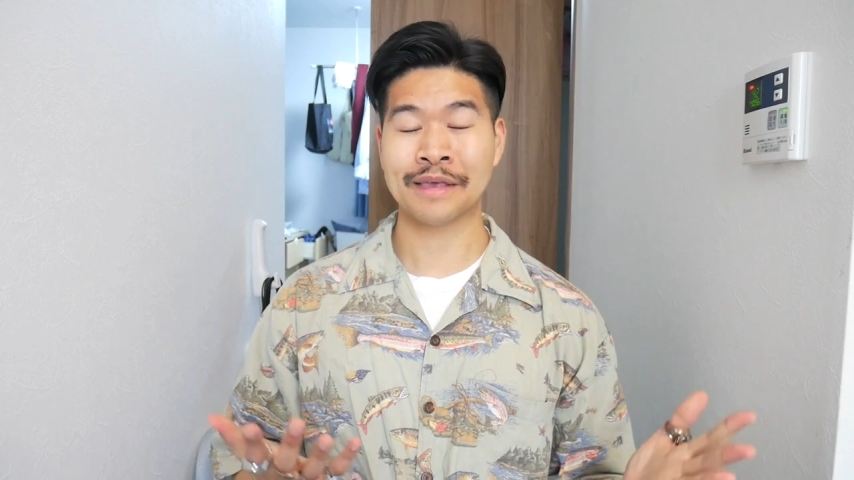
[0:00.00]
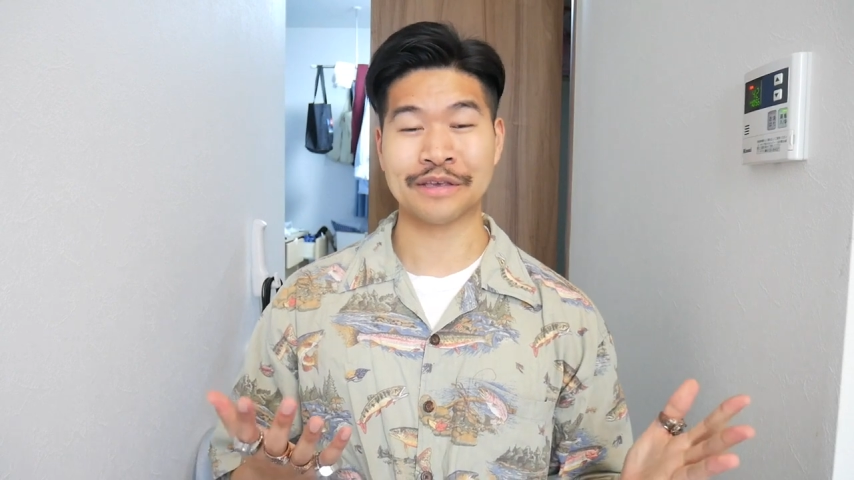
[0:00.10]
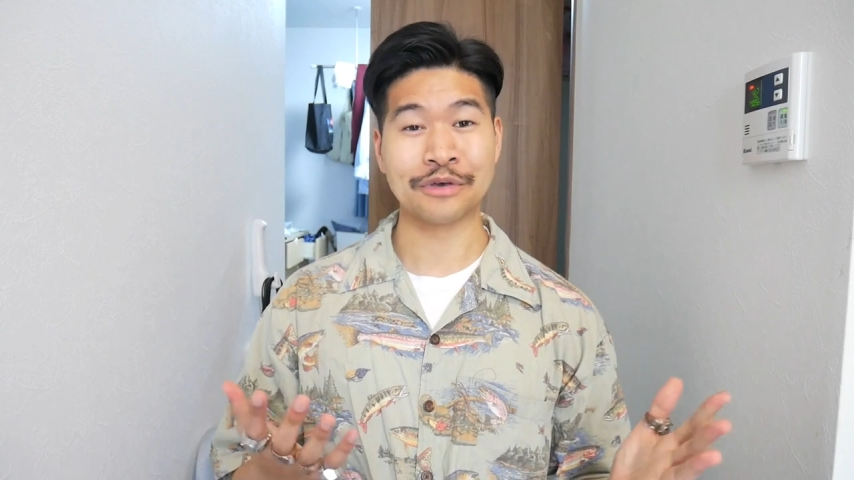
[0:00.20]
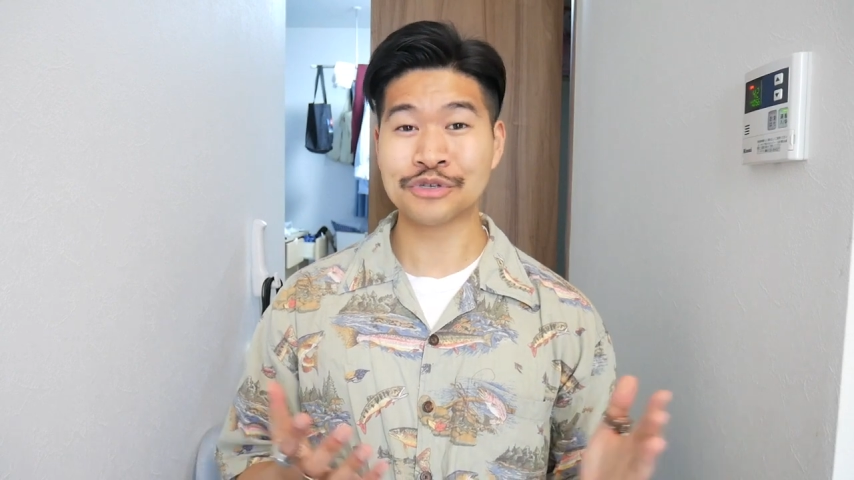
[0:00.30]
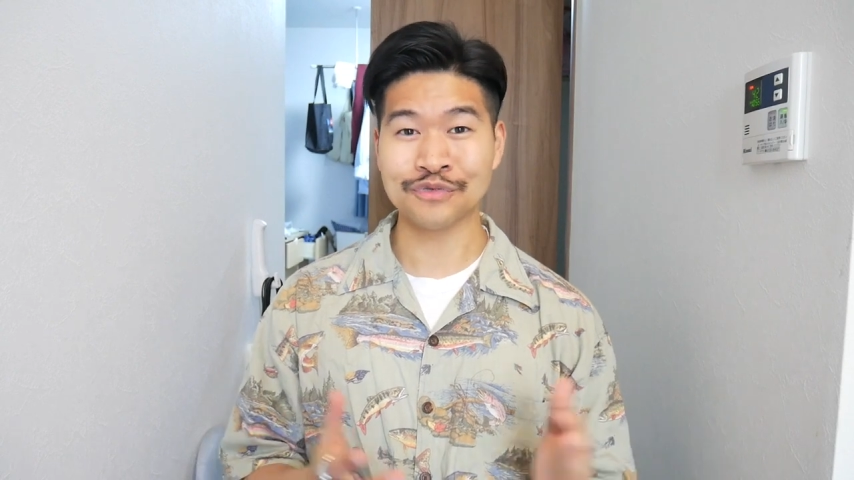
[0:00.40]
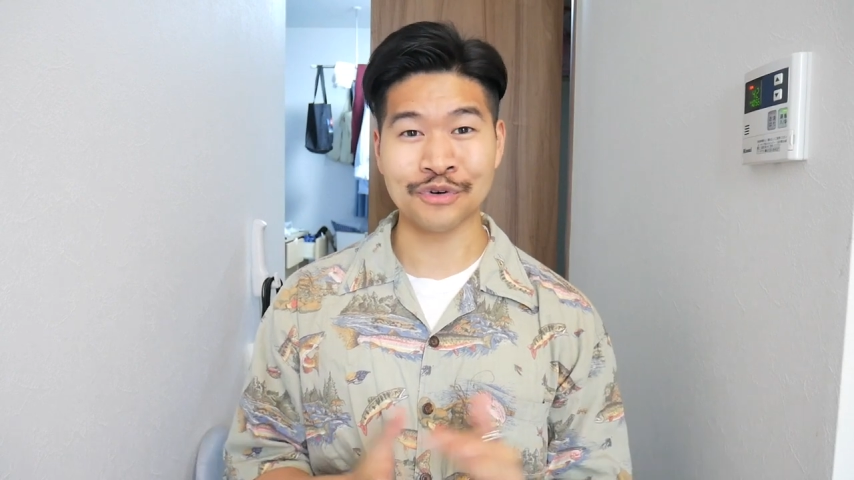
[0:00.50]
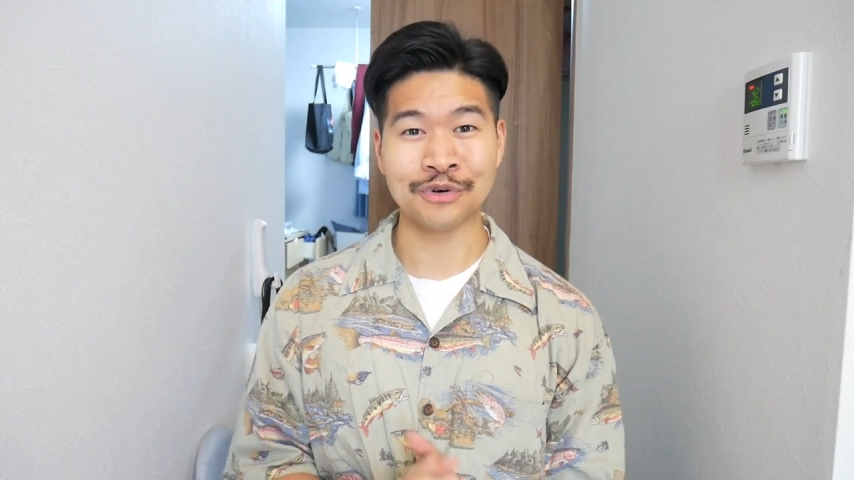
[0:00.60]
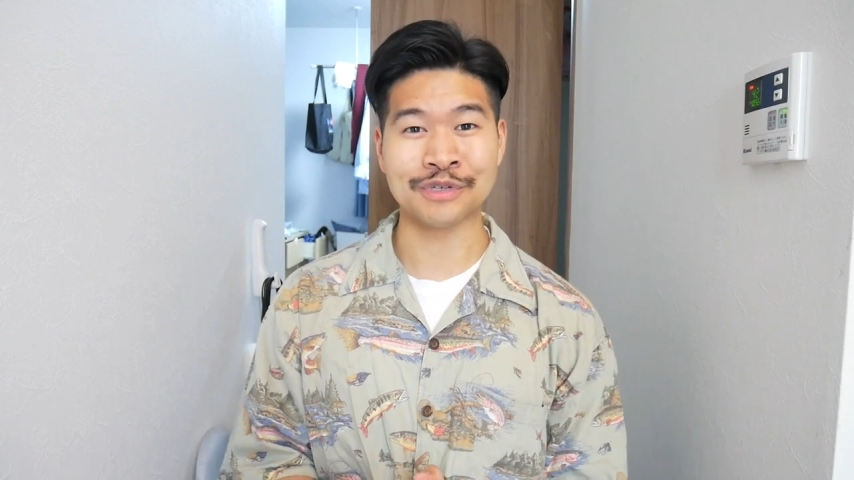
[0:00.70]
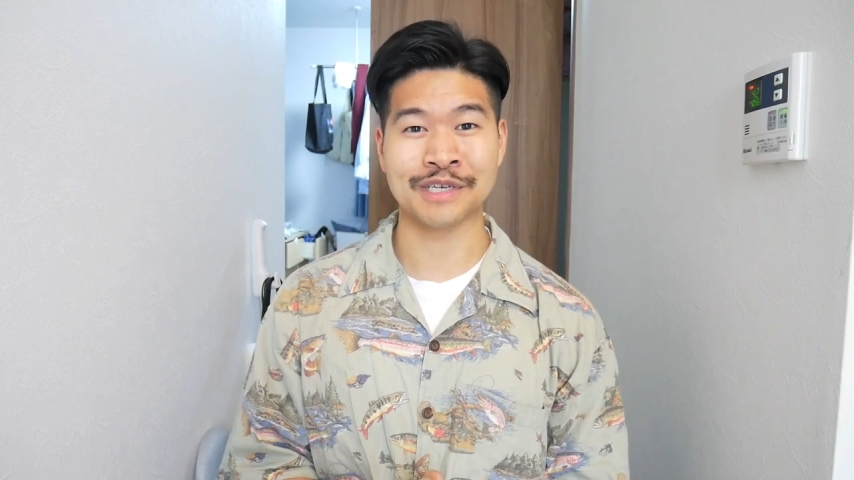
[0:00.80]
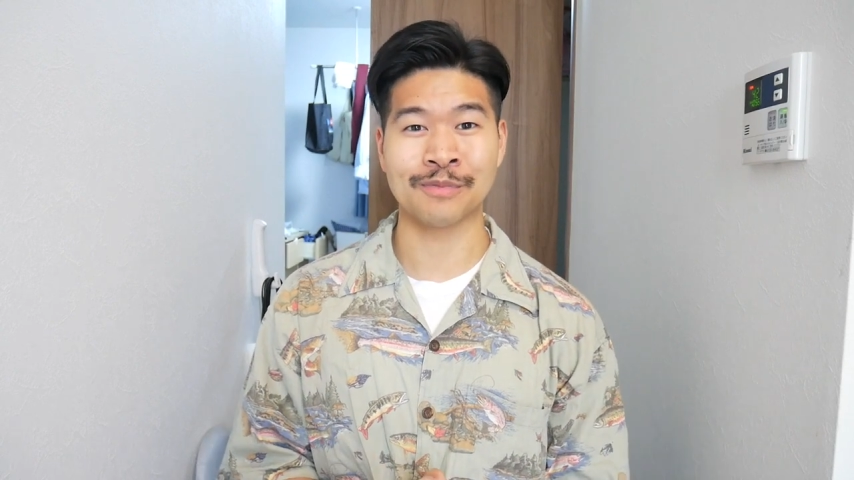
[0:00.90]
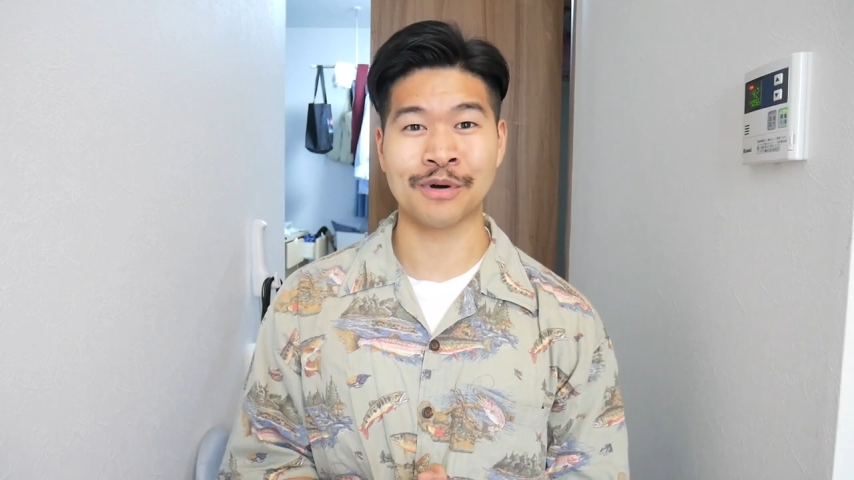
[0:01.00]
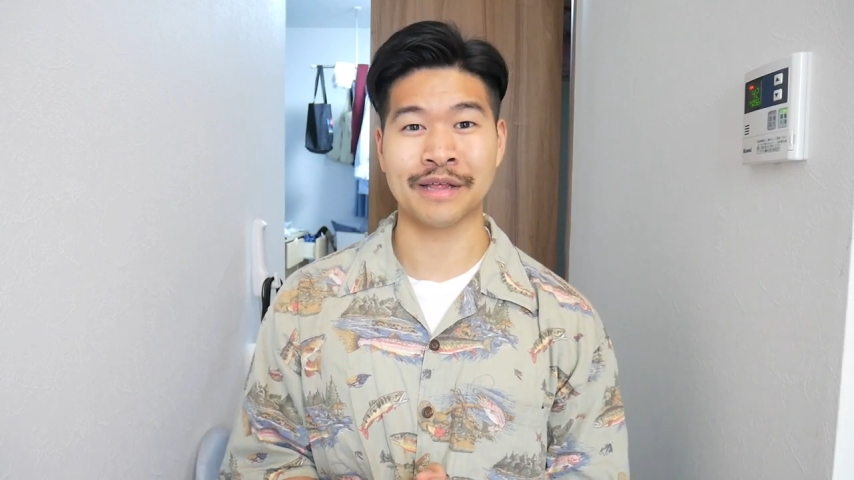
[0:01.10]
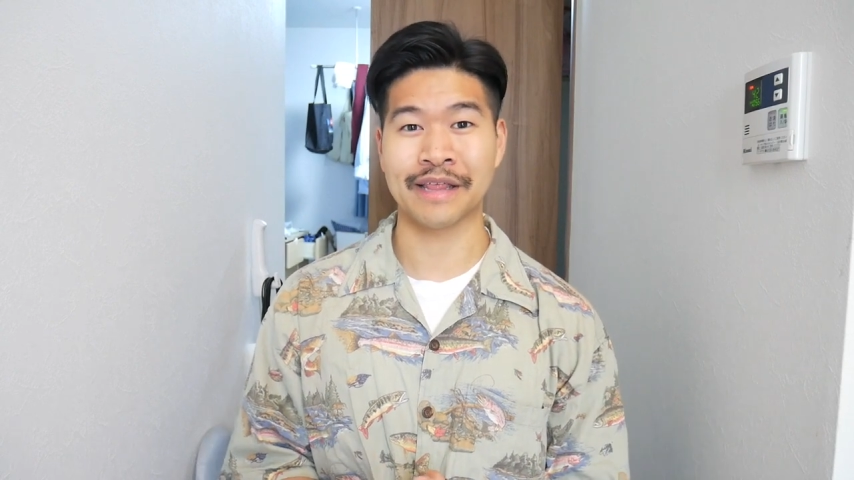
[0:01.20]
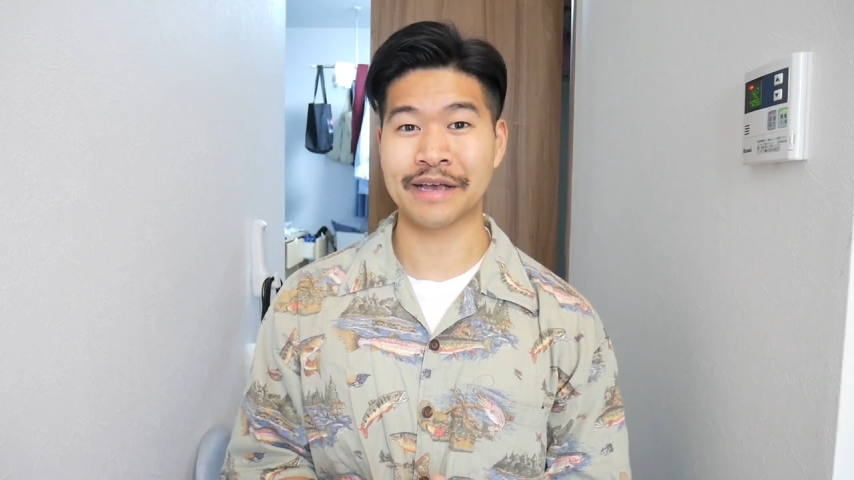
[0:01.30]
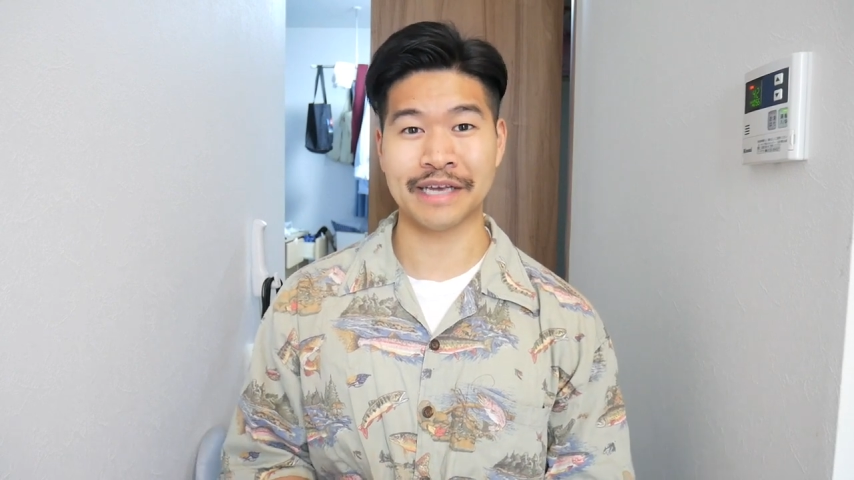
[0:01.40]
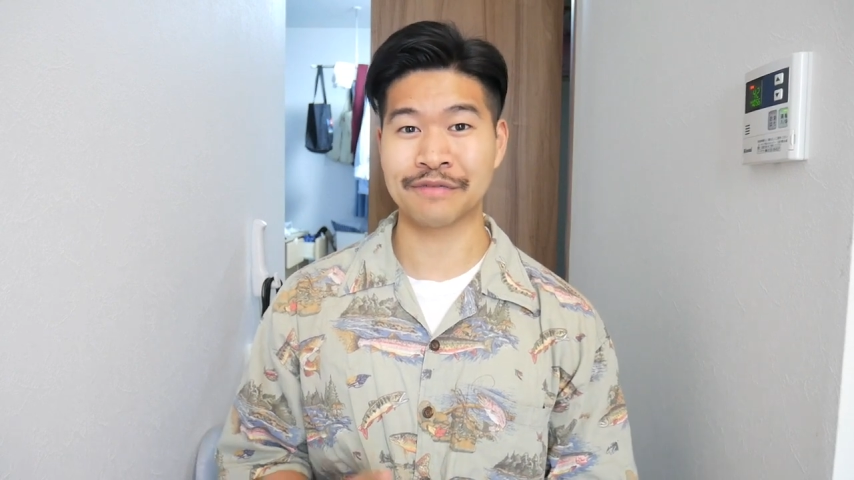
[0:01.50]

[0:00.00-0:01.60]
useful in some way, and